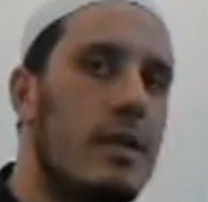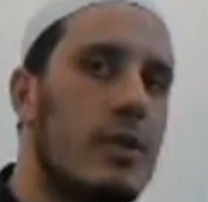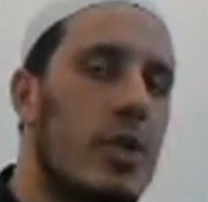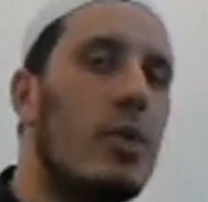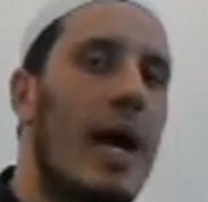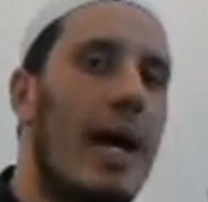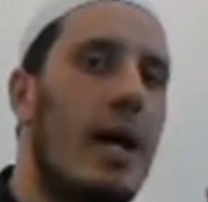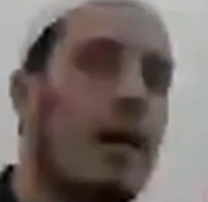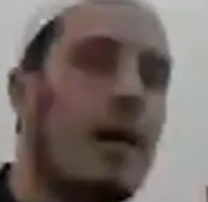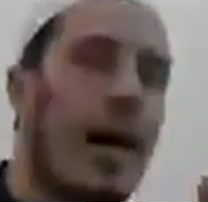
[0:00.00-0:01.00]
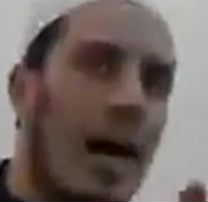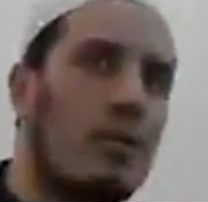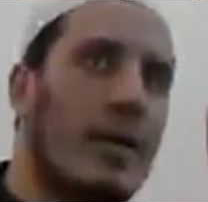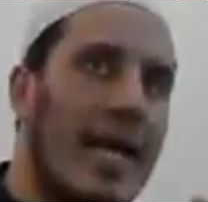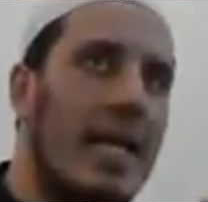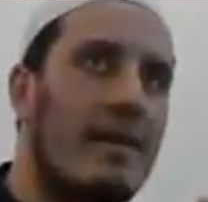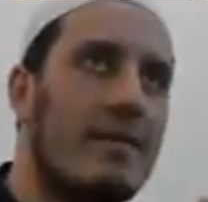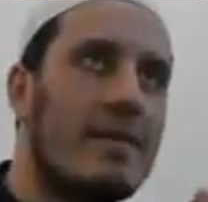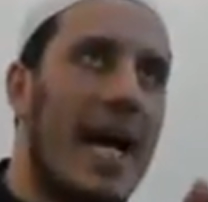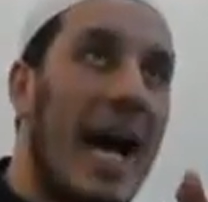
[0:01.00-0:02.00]
So how long he
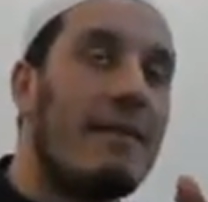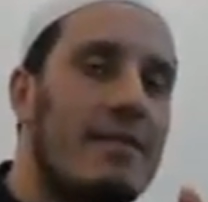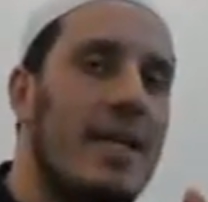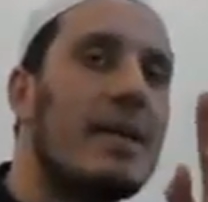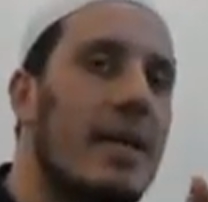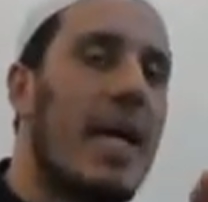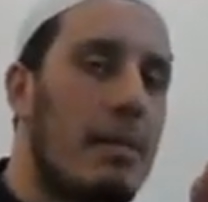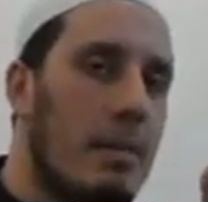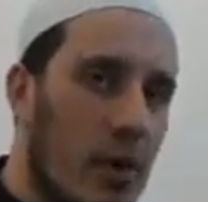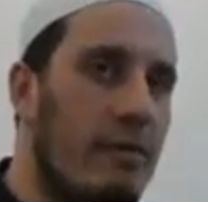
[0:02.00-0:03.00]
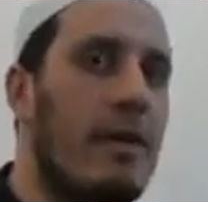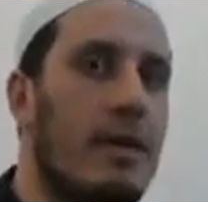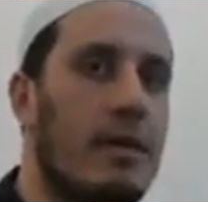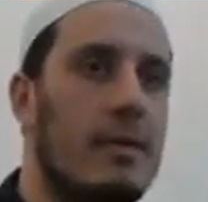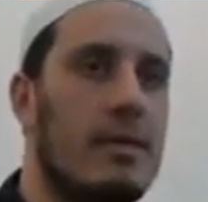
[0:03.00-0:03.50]
lived after he became a prophet?